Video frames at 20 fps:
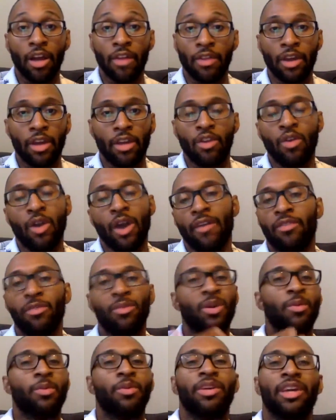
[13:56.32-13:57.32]
and you have to
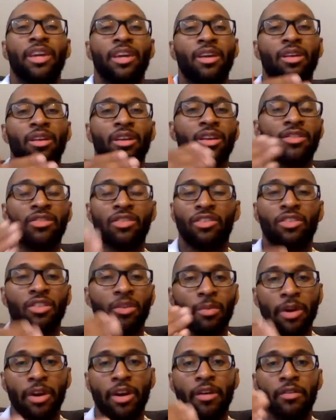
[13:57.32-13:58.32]
be able to get
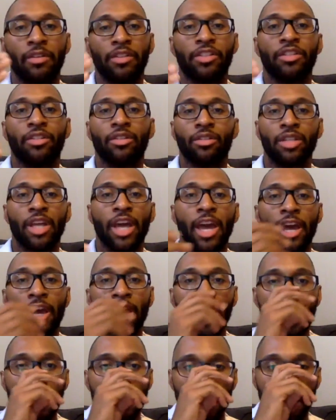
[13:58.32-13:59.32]
consistently better every single
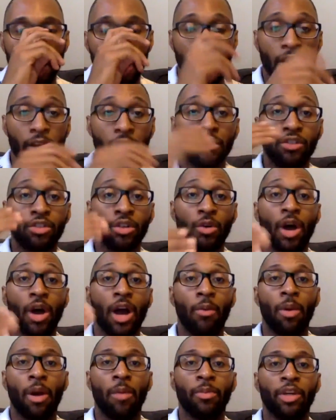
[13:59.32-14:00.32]
day. And so
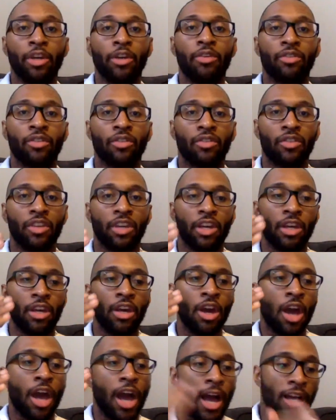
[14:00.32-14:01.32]
I'm curious to
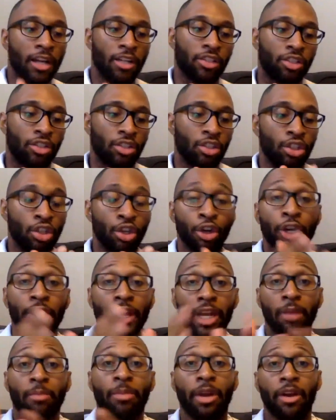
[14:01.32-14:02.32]
see, as you're
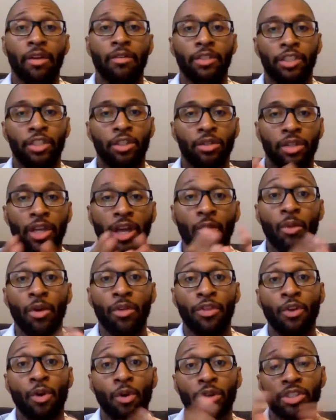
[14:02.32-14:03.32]
getting better every single day
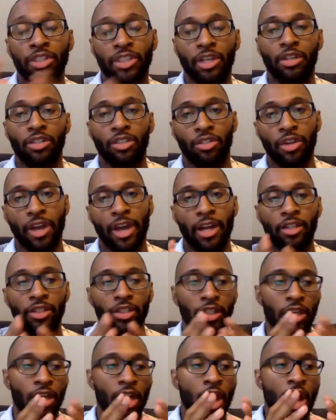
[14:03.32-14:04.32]
with your sales
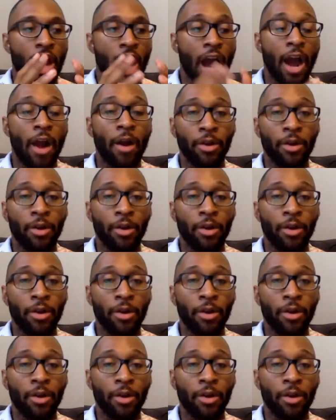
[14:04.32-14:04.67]
strategy, how